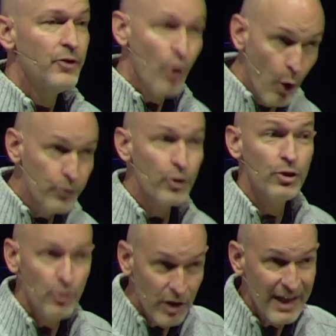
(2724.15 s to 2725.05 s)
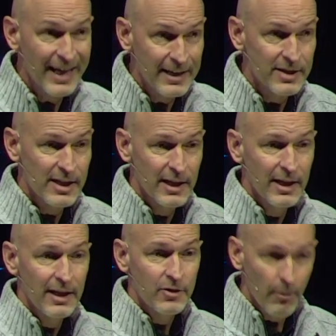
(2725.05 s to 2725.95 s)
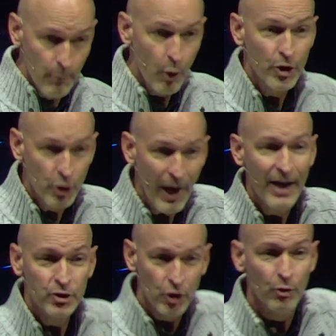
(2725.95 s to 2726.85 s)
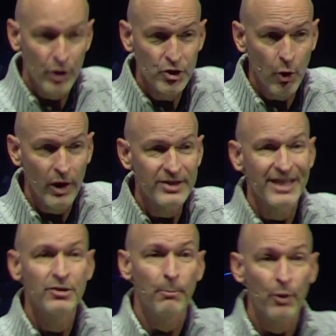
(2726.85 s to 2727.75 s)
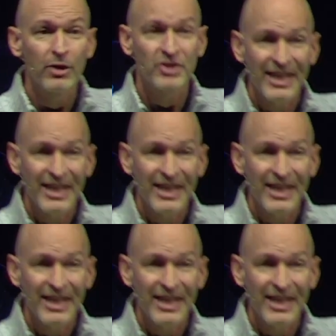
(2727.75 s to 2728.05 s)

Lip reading: The older you get, the more you actually rejoice in the prayers